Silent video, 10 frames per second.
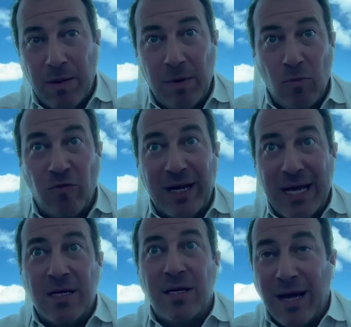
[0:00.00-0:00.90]
Maybe
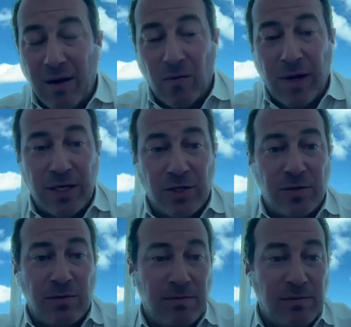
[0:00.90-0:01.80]
moving into that
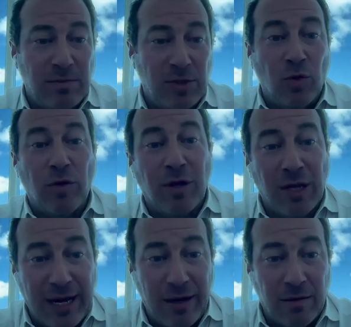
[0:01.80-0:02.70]
range
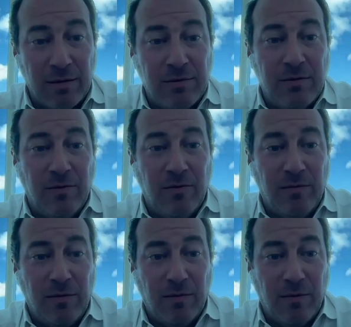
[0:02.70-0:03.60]
sooner than later.
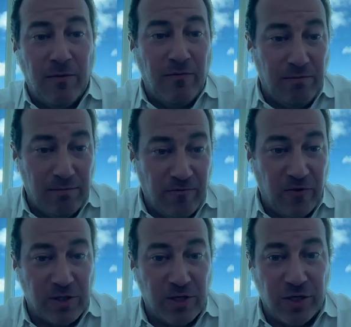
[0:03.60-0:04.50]

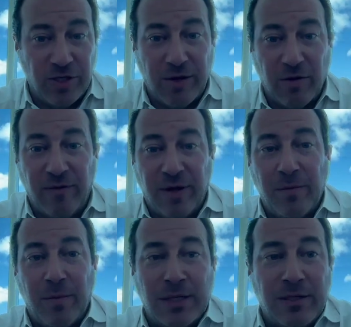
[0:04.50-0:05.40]
versus just
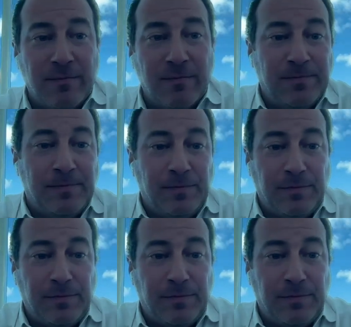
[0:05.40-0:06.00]
general volume based.